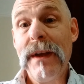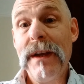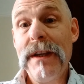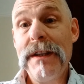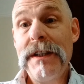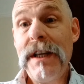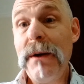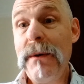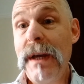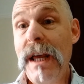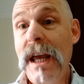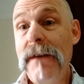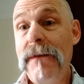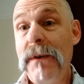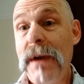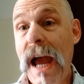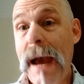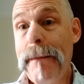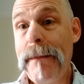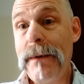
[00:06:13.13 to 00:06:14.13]
So if you
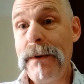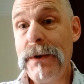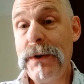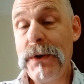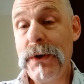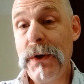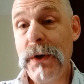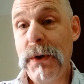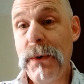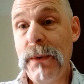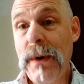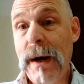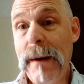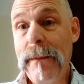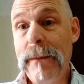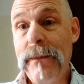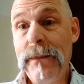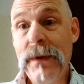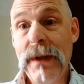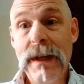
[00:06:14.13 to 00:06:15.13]
happen to